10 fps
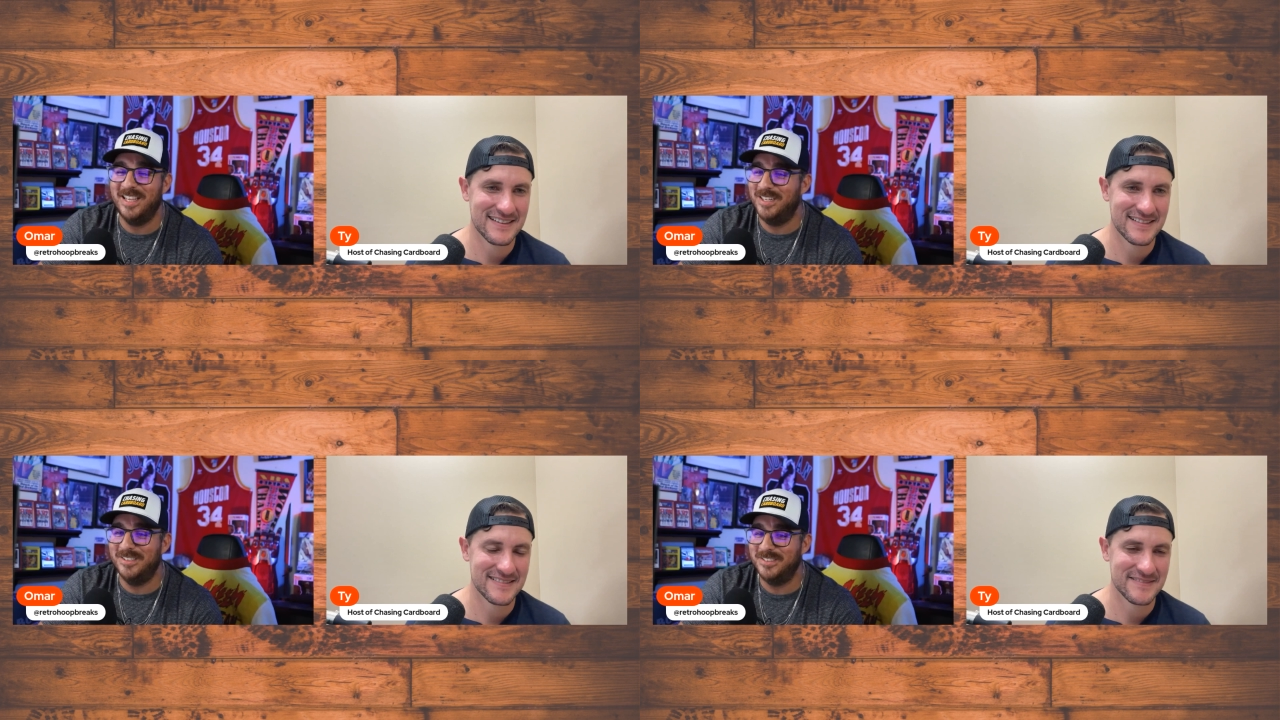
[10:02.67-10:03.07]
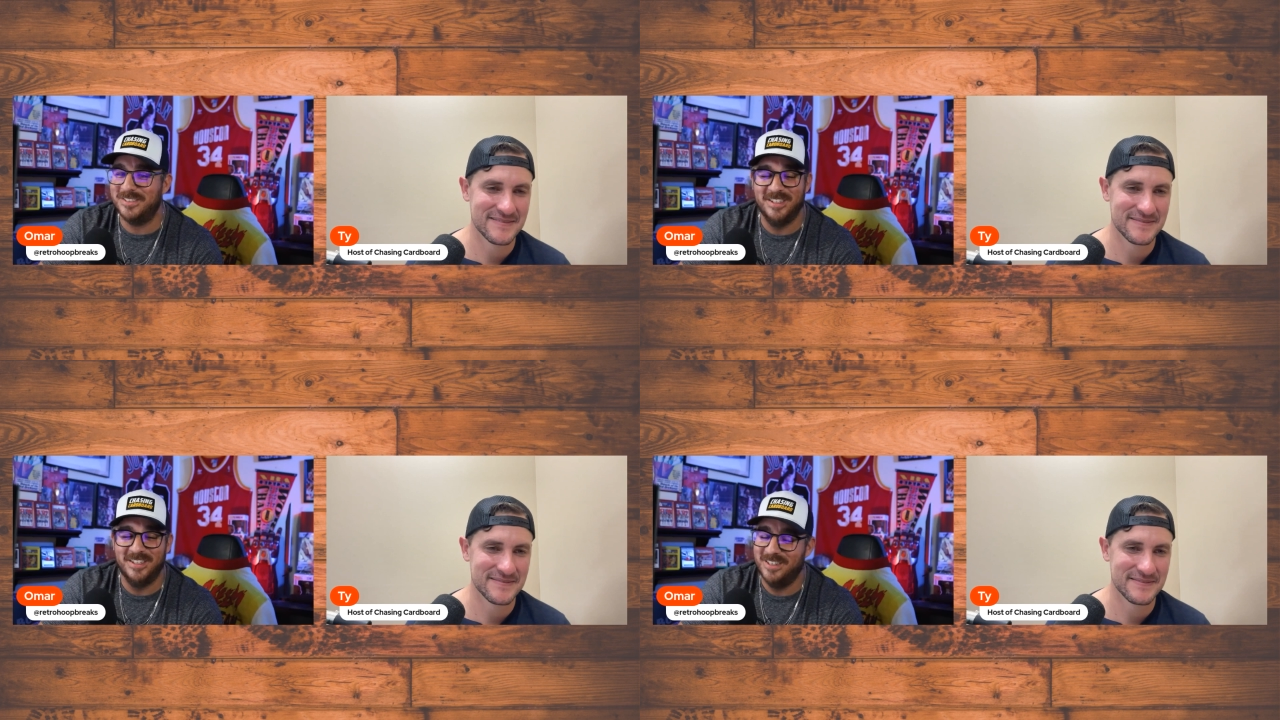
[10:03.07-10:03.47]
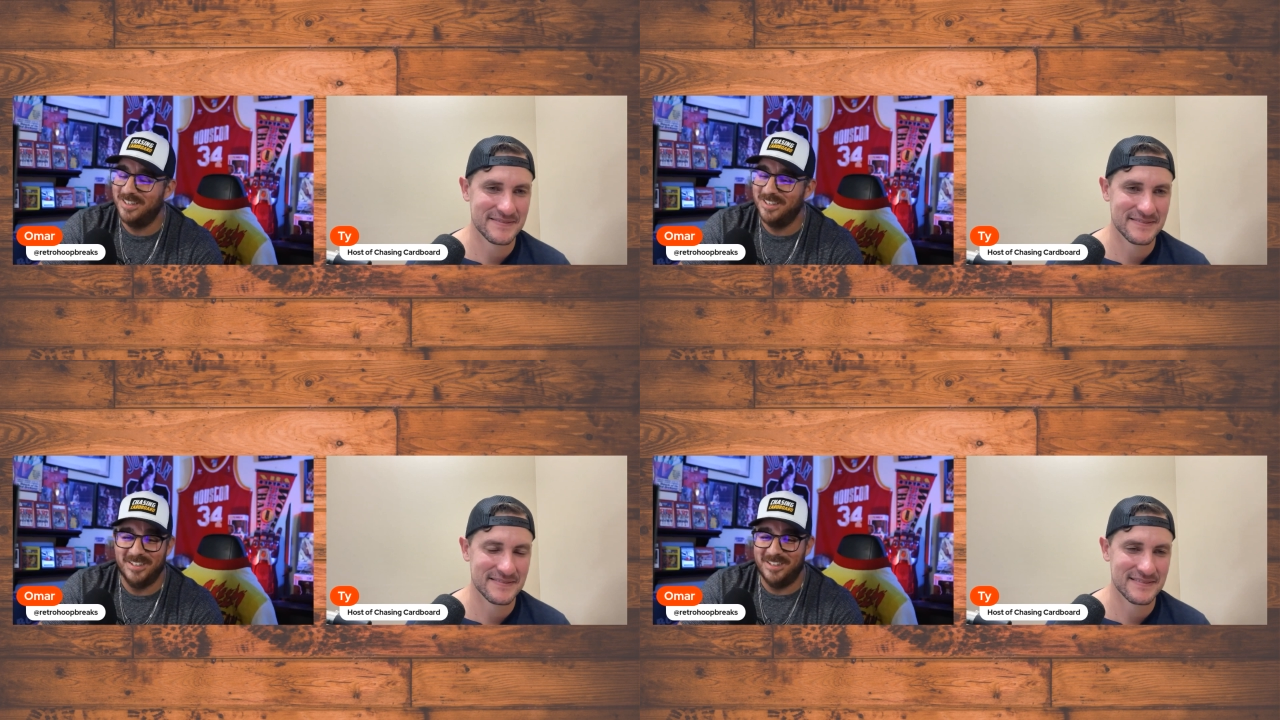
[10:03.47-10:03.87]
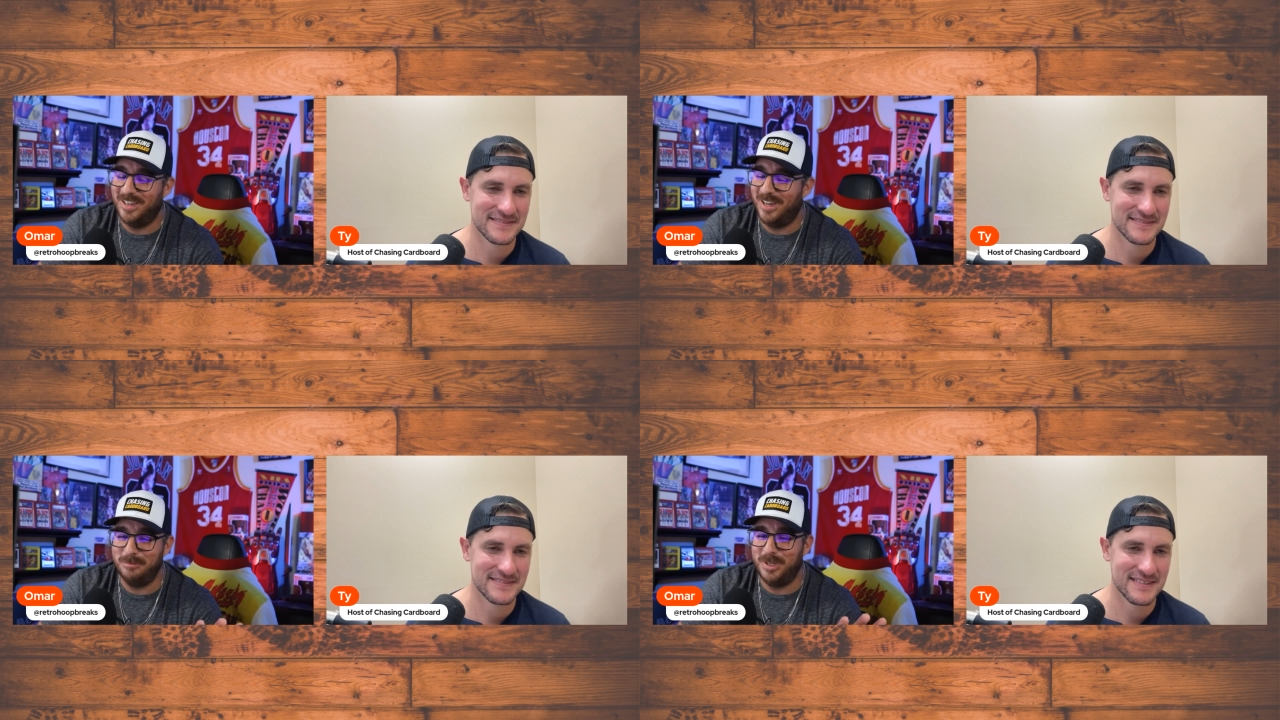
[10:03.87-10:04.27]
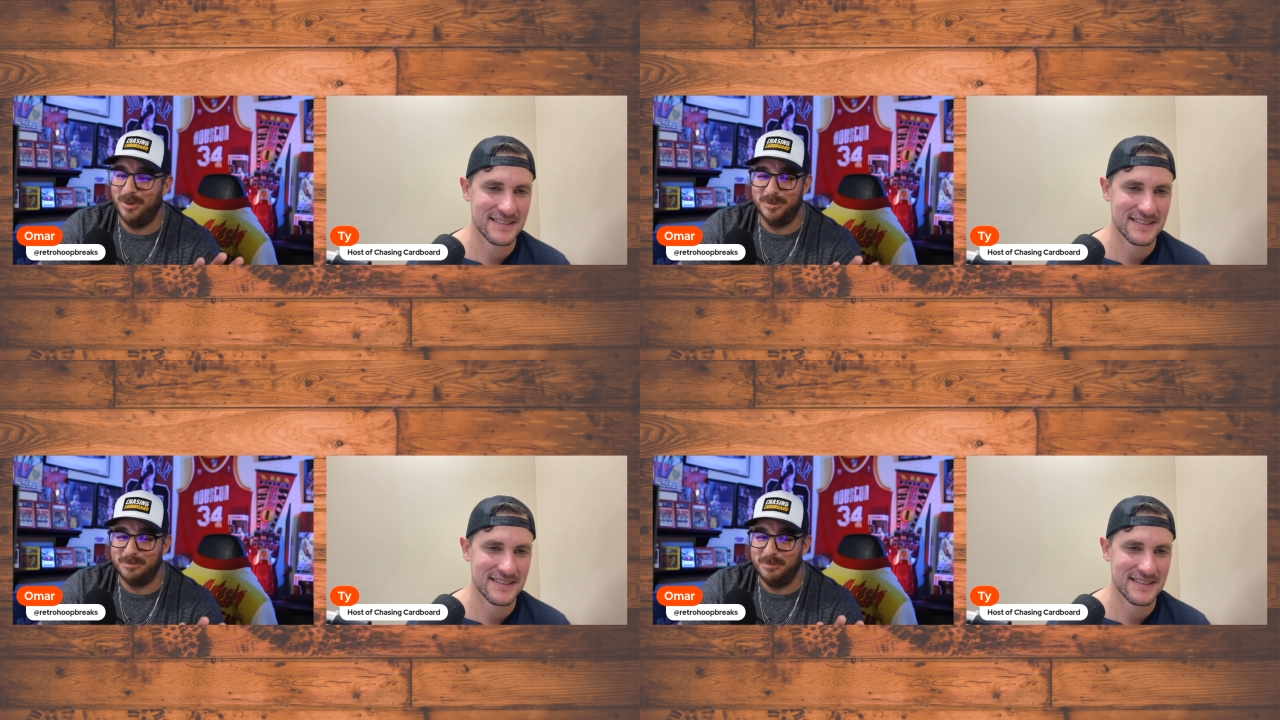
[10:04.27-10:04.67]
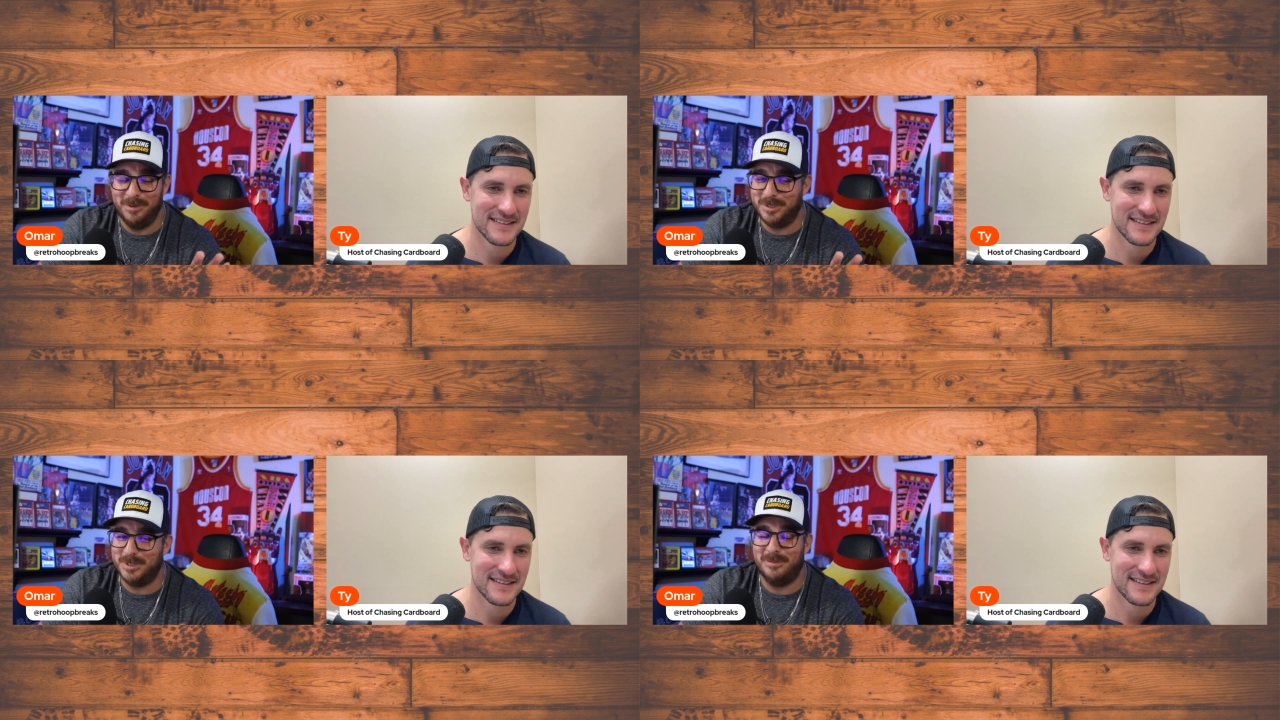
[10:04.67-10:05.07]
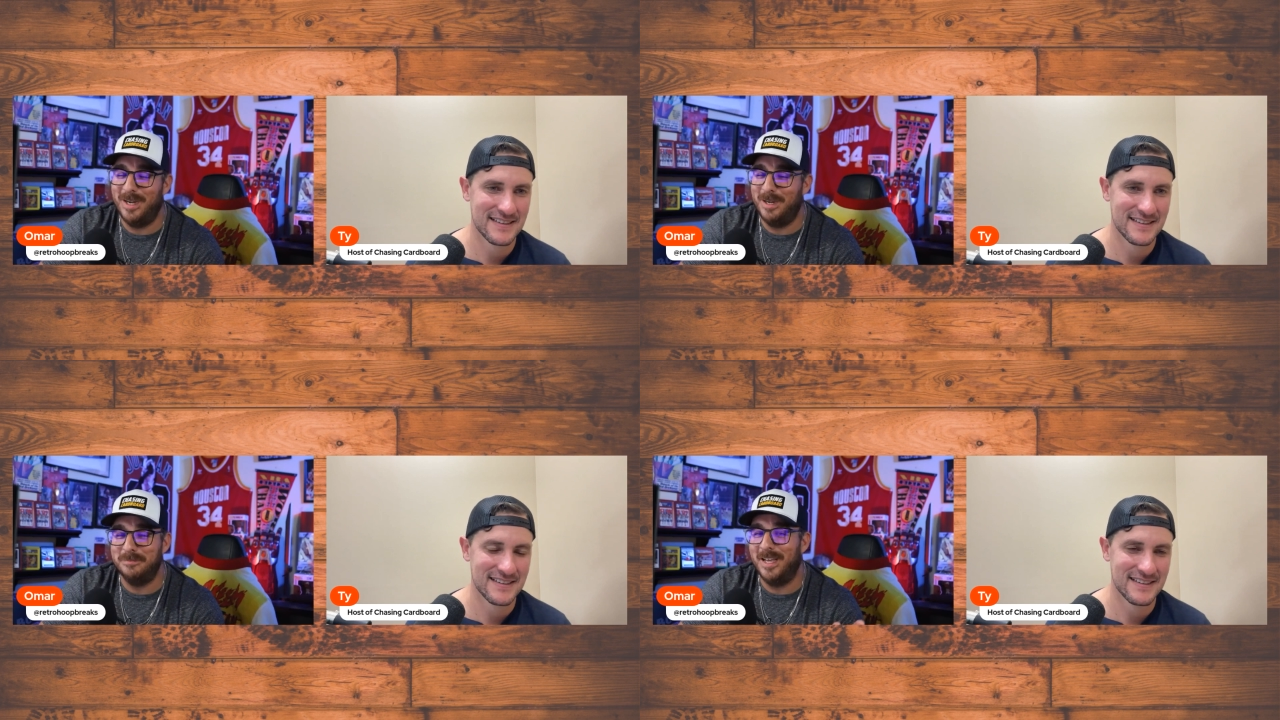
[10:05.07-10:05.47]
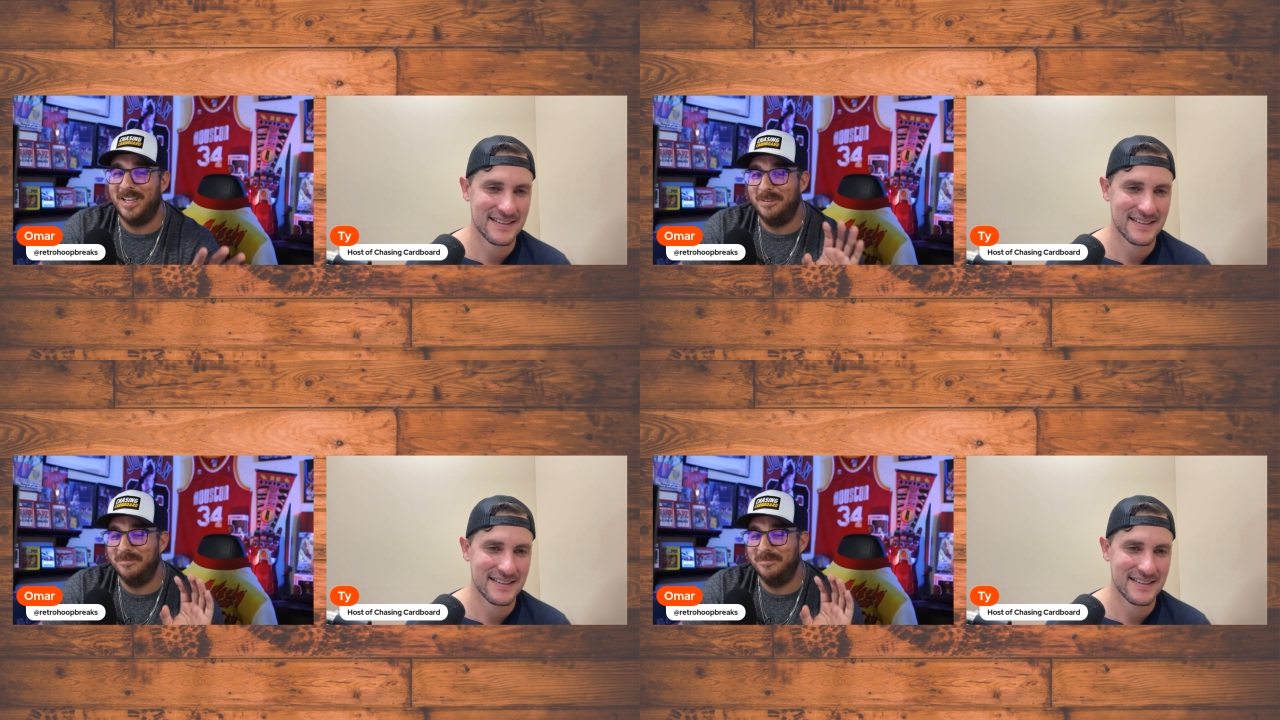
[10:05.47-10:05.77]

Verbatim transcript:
Speaker 1: else, I'm toast, man. Which is why I'm glad I'm,